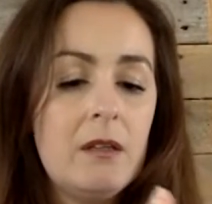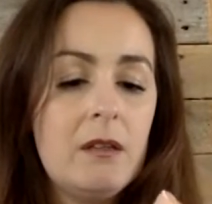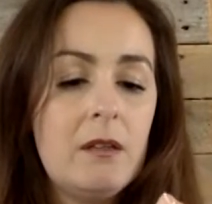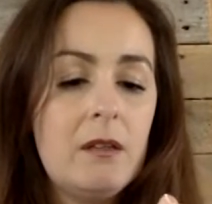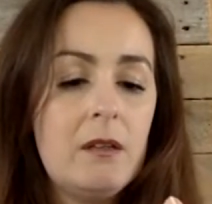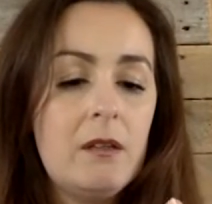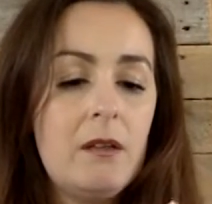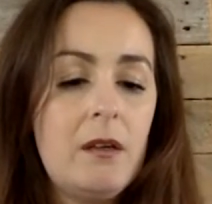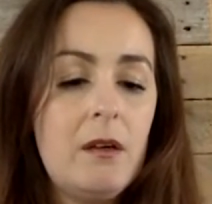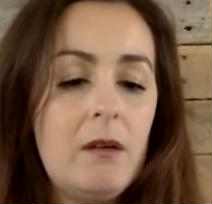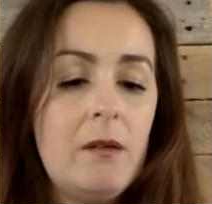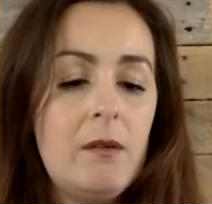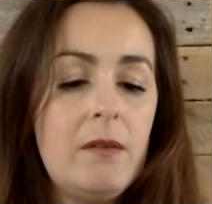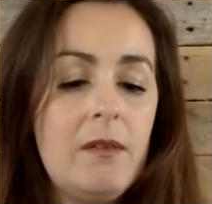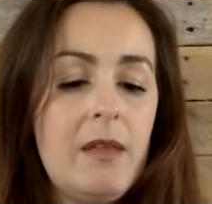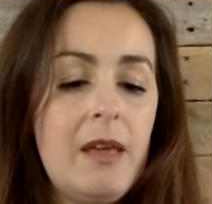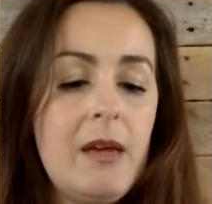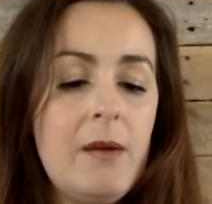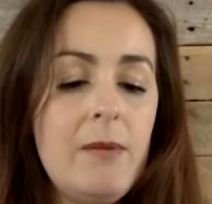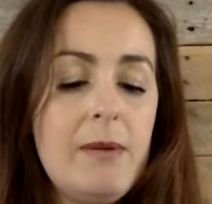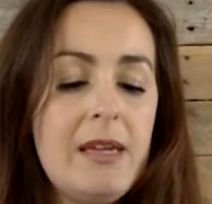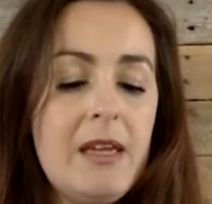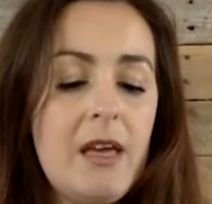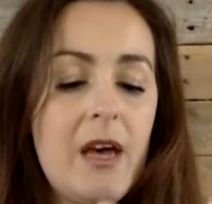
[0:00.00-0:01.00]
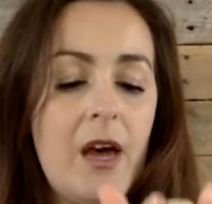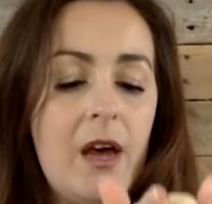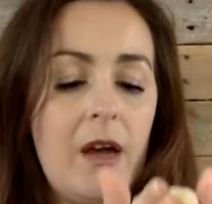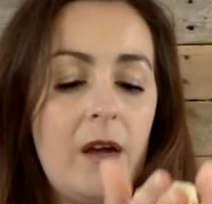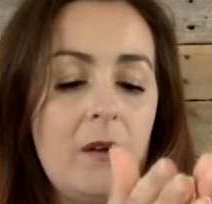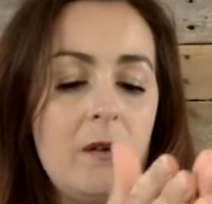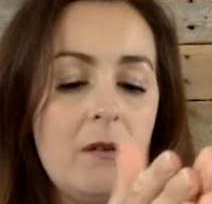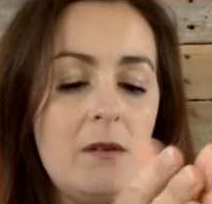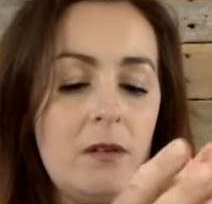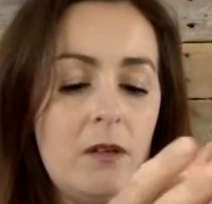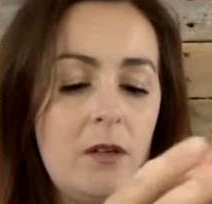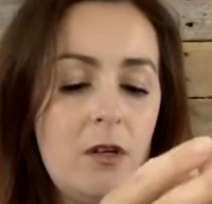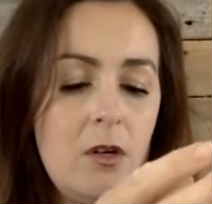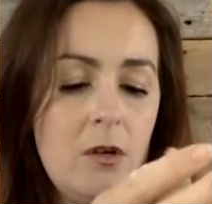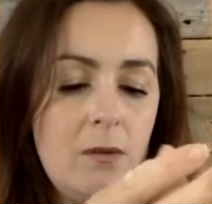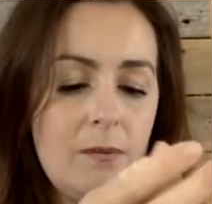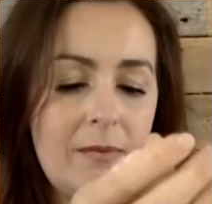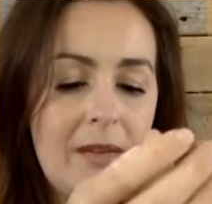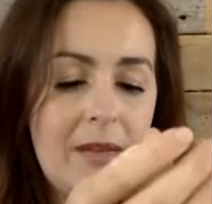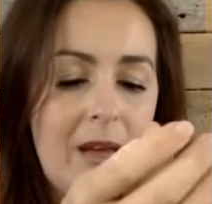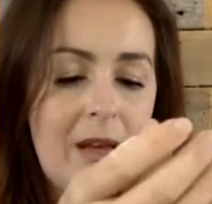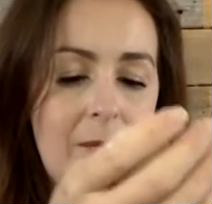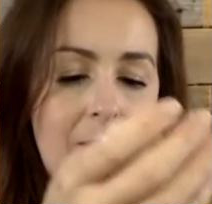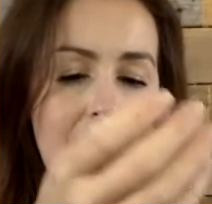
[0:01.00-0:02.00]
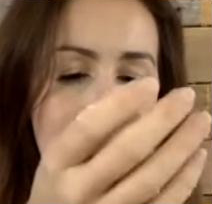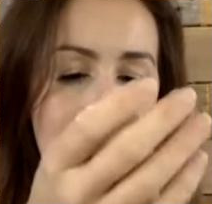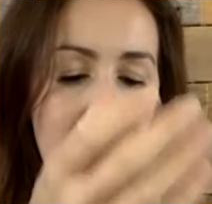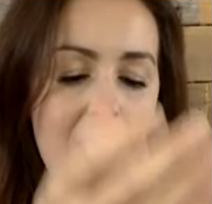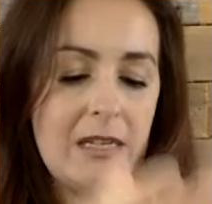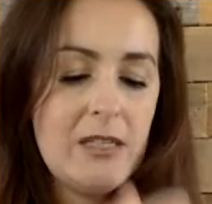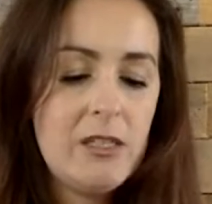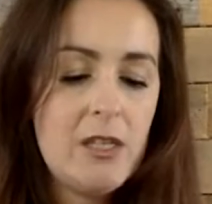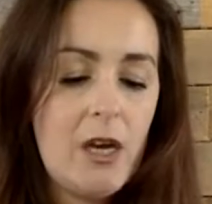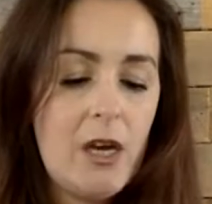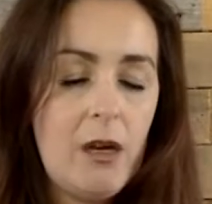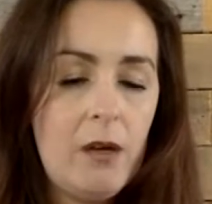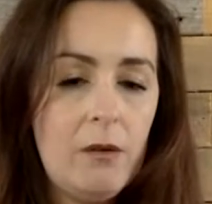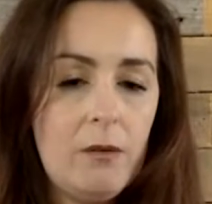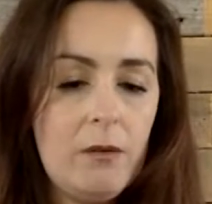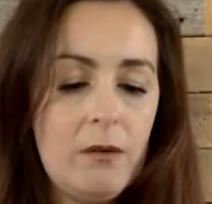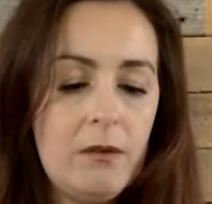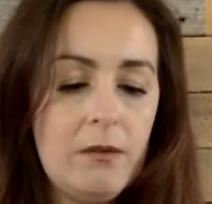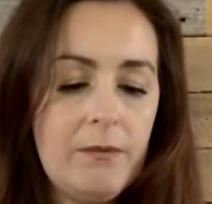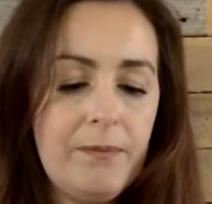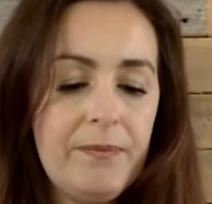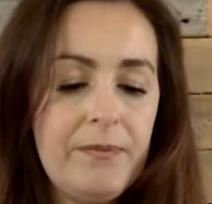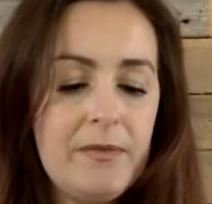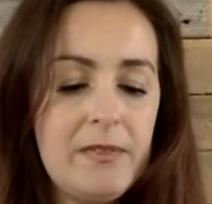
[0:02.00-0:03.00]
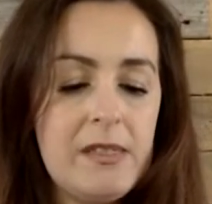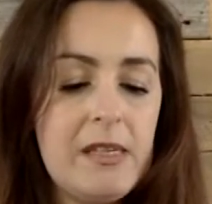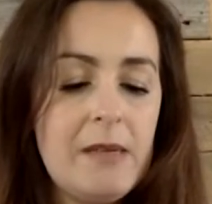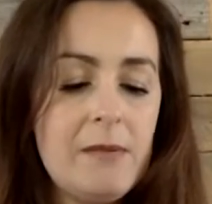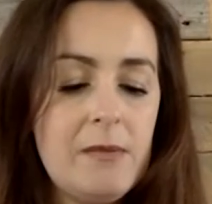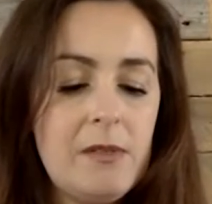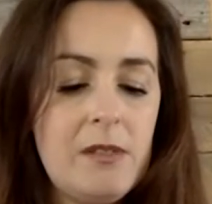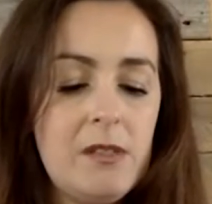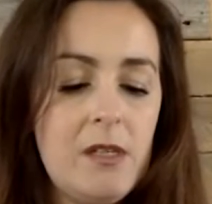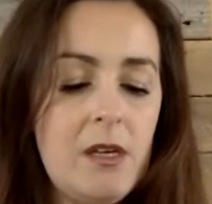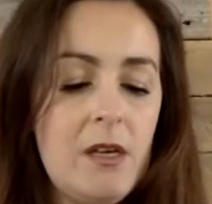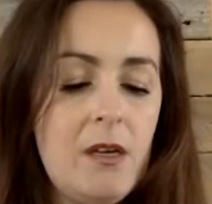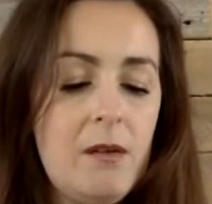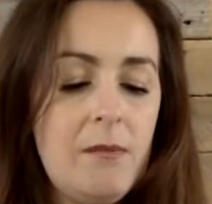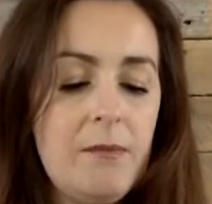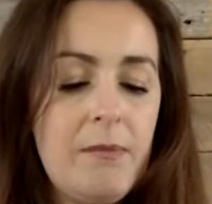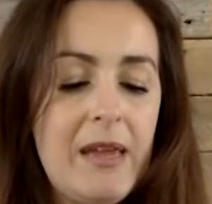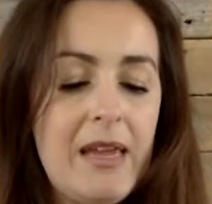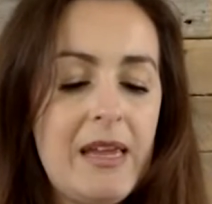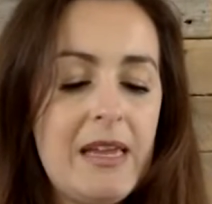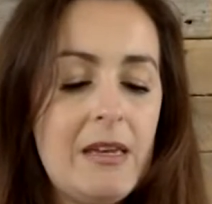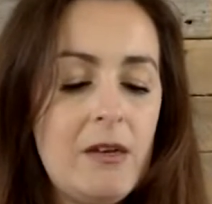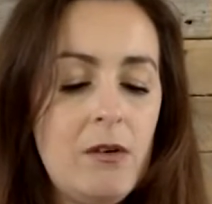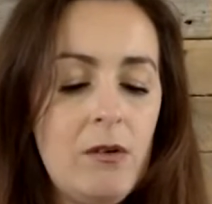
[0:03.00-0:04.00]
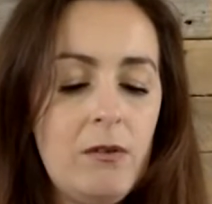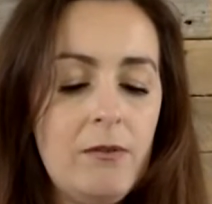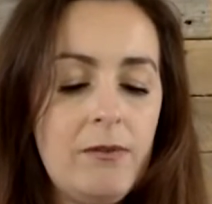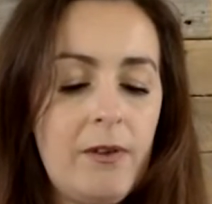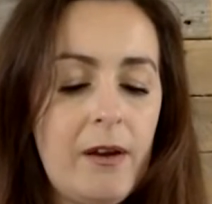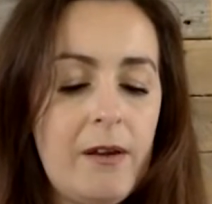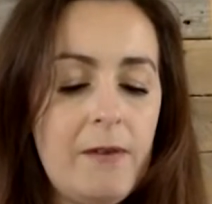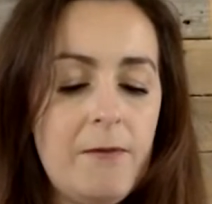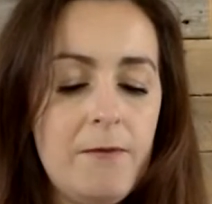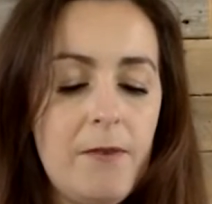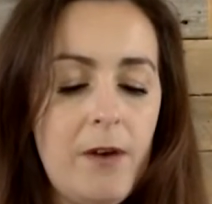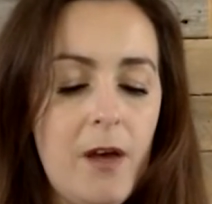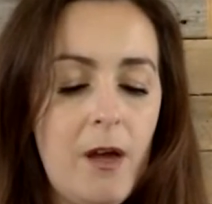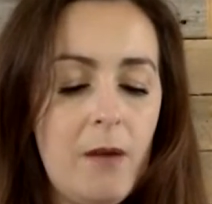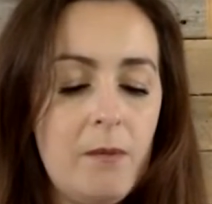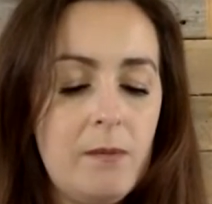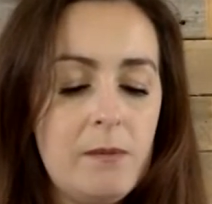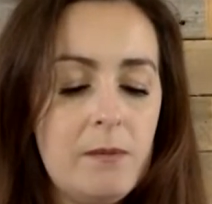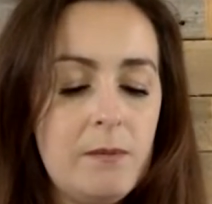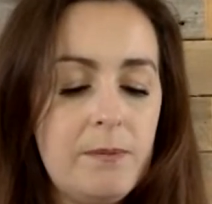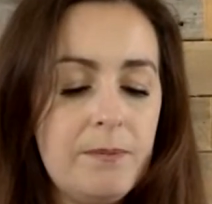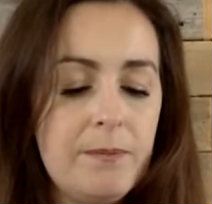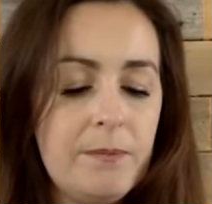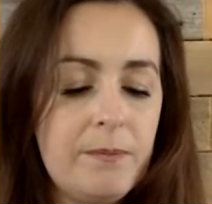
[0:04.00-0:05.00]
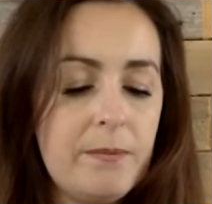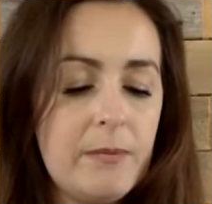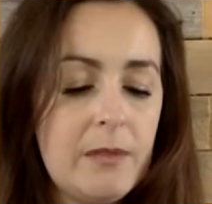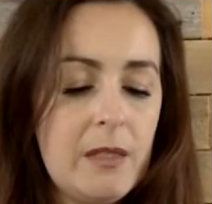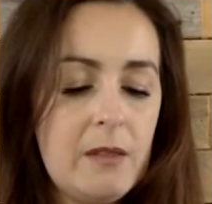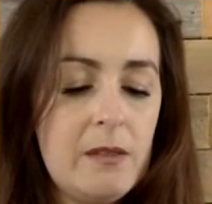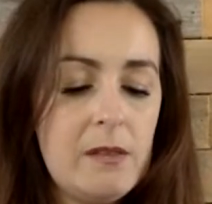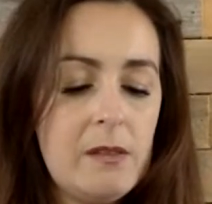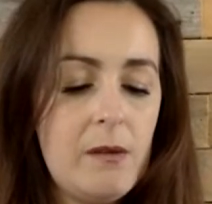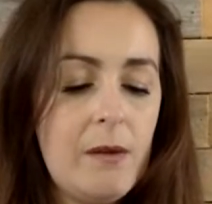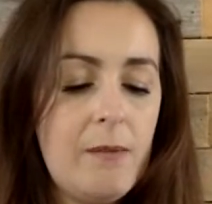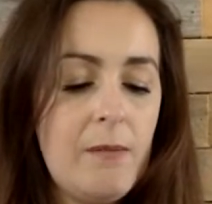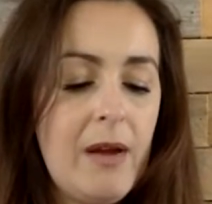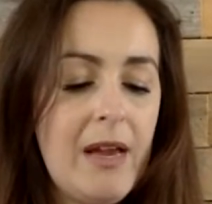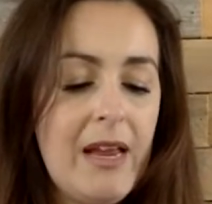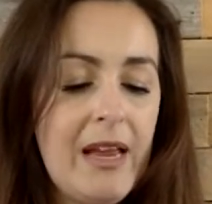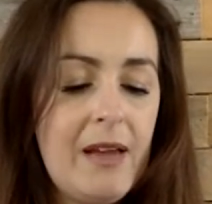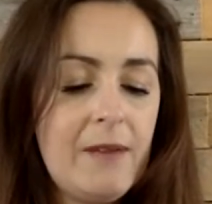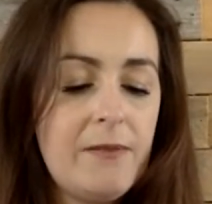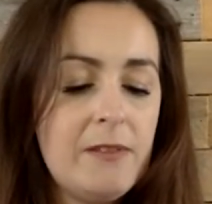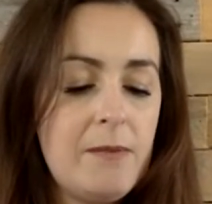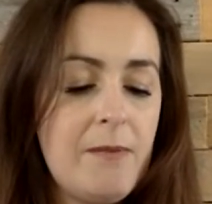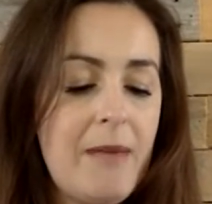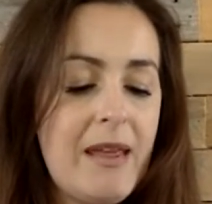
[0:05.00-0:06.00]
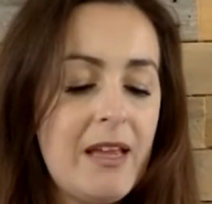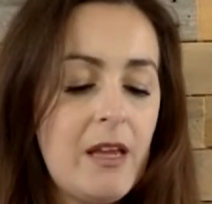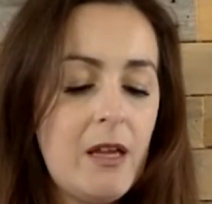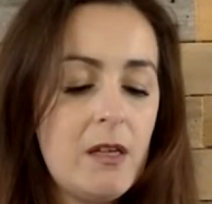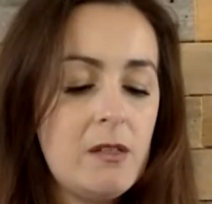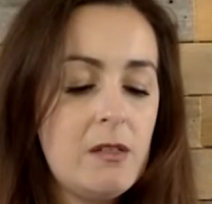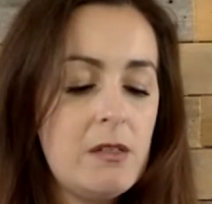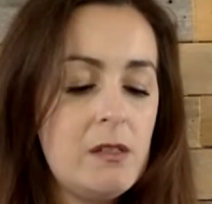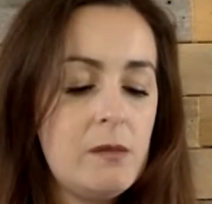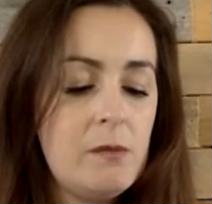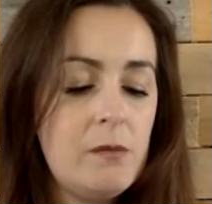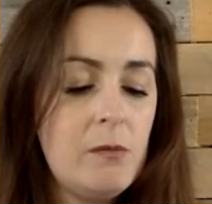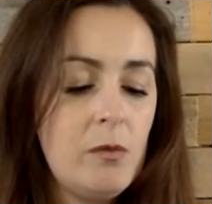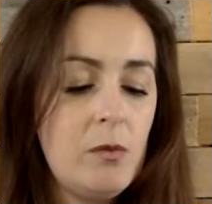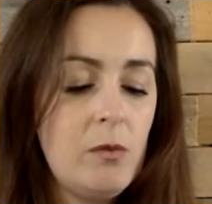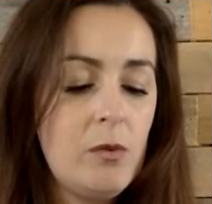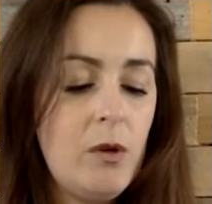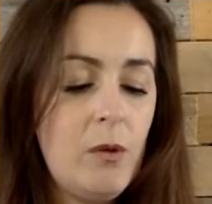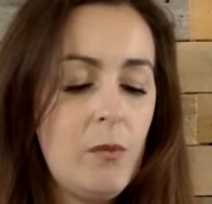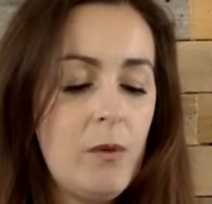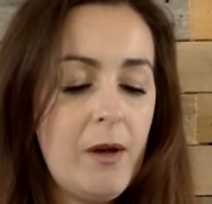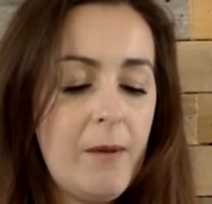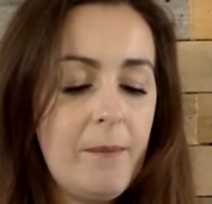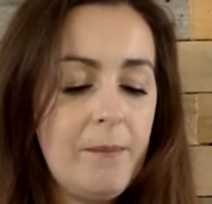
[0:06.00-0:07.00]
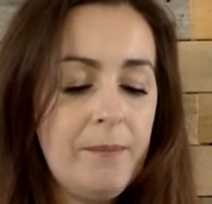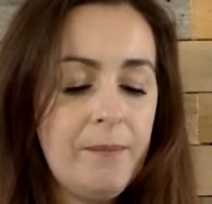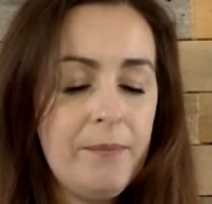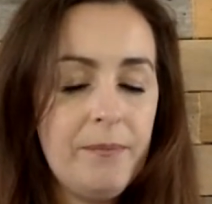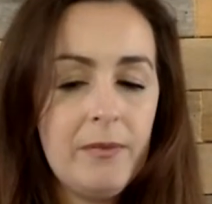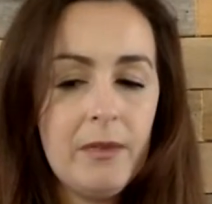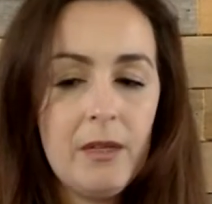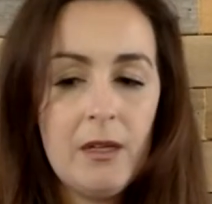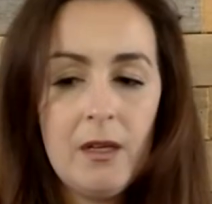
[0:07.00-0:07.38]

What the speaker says: So there we go. Oh, now my dough seems to be not very firm, so I might have to make a smaller one.